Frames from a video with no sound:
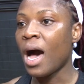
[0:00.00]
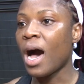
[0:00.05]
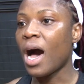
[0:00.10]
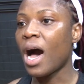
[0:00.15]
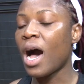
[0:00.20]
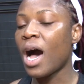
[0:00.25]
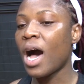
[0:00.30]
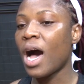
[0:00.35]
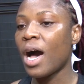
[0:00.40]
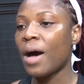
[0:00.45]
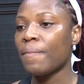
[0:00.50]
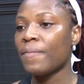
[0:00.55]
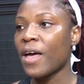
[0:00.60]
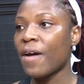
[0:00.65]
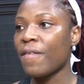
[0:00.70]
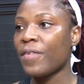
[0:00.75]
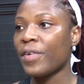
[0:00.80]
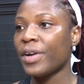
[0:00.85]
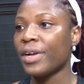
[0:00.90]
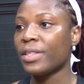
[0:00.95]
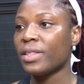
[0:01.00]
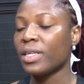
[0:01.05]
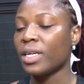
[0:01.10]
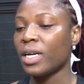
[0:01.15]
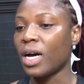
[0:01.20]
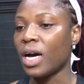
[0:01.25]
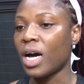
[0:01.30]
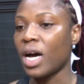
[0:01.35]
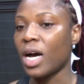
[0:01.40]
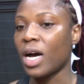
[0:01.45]
Um, definitely
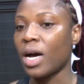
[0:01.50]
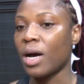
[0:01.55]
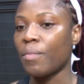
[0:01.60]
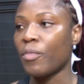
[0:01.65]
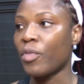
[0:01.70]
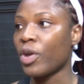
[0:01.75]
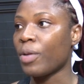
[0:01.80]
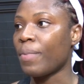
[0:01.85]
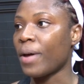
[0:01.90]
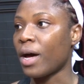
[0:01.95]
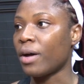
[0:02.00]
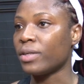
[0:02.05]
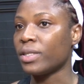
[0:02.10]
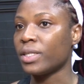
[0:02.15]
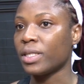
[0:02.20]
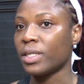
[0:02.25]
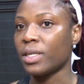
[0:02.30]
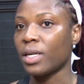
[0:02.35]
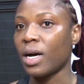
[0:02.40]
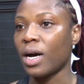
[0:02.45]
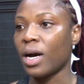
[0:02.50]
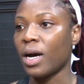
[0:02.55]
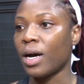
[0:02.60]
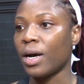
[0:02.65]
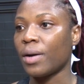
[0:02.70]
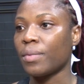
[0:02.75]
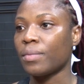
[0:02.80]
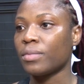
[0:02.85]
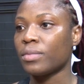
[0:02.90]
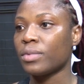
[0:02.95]
um, rebounding,
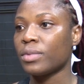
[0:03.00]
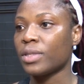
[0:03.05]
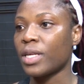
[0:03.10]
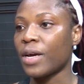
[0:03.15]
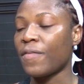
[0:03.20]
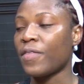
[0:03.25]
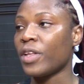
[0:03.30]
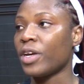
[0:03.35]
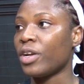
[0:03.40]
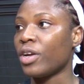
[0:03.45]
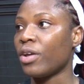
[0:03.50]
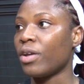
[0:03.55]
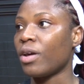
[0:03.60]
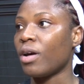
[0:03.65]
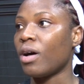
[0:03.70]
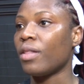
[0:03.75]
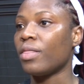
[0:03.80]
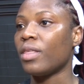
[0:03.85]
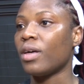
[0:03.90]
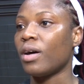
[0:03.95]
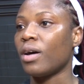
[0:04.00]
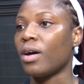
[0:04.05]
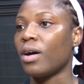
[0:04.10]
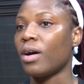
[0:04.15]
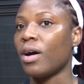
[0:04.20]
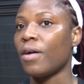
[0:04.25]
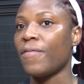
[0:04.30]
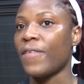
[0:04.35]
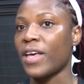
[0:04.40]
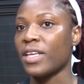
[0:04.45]
um, definitely on, on, the
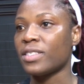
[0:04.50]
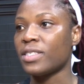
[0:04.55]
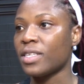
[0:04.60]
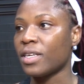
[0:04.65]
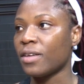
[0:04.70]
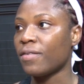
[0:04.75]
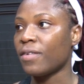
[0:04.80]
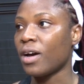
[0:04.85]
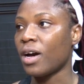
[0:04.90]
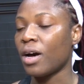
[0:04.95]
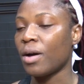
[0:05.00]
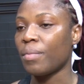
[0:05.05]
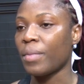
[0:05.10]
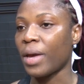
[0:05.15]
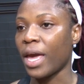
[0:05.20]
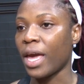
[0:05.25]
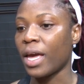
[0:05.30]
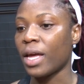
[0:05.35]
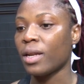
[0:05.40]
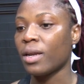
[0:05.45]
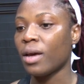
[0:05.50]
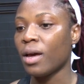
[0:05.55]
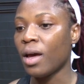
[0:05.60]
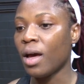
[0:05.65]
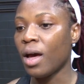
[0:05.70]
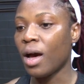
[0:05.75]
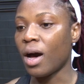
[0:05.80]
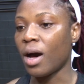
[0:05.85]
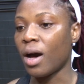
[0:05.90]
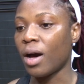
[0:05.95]
offensive um, end.
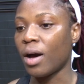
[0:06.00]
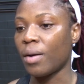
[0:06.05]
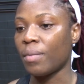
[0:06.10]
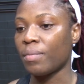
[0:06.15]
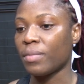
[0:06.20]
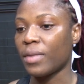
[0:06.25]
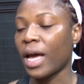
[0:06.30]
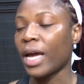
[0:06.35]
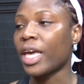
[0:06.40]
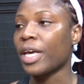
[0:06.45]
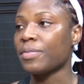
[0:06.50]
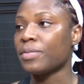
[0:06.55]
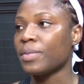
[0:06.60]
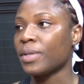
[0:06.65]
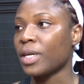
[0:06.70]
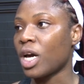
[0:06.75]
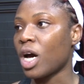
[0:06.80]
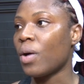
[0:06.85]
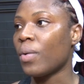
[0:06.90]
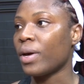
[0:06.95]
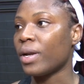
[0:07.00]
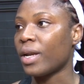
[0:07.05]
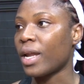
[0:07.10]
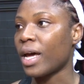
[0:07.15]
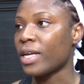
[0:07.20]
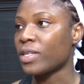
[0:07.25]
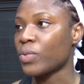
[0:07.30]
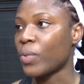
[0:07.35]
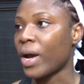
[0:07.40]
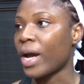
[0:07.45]
that keeps me going.
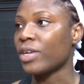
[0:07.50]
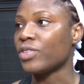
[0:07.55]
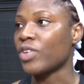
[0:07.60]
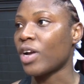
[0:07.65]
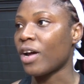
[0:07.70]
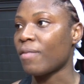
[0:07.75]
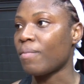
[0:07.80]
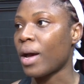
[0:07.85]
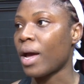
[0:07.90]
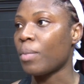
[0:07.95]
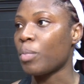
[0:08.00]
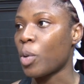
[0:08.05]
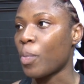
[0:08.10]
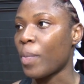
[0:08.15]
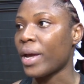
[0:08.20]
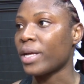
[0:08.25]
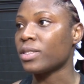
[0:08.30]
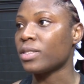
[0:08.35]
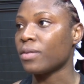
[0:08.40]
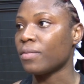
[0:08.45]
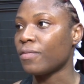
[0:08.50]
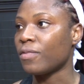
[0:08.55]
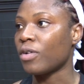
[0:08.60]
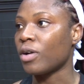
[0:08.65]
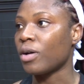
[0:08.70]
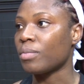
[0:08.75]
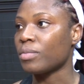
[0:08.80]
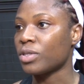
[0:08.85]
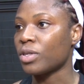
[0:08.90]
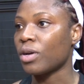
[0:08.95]
That's where I drive my momentum
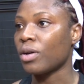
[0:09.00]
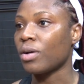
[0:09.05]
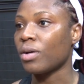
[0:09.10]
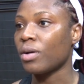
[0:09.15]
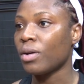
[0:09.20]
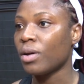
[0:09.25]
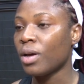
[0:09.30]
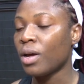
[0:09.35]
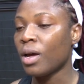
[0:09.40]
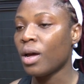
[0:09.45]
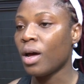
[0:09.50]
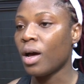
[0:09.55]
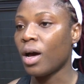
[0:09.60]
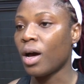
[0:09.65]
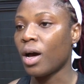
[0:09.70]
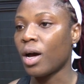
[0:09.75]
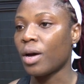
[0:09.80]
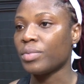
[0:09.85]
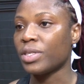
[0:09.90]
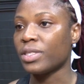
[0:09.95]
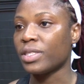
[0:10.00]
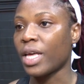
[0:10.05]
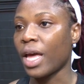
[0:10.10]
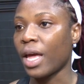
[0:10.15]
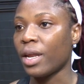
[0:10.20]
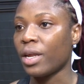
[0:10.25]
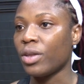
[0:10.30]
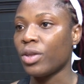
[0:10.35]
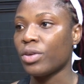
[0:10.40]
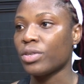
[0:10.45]
from. So um, just
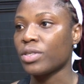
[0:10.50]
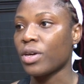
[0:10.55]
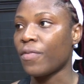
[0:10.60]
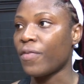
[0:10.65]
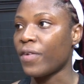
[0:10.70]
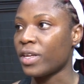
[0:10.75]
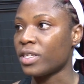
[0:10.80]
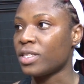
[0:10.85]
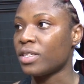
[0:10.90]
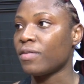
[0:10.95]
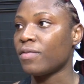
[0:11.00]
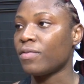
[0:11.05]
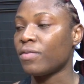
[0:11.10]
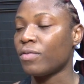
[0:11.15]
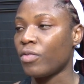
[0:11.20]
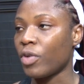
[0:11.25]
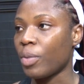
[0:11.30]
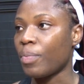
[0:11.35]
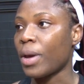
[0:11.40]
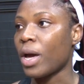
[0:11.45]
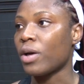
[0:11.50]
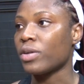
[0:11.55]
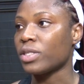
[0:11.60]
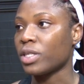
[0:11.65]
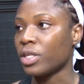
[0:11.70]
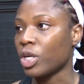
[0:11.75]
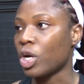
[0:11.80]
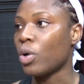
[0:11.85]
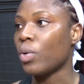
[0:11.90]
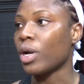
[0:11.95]
getting those offensive rebounds
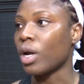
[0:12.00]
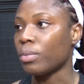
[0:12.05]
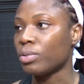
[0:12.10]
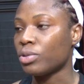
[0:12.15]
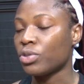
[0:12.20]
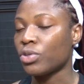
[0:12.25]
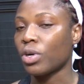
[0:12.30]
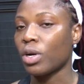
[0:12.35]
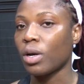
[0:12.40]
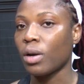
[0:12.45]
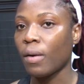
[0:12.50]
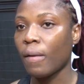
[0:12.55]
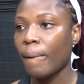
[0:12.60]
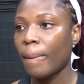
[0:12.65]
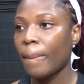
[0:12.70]
and going up strong.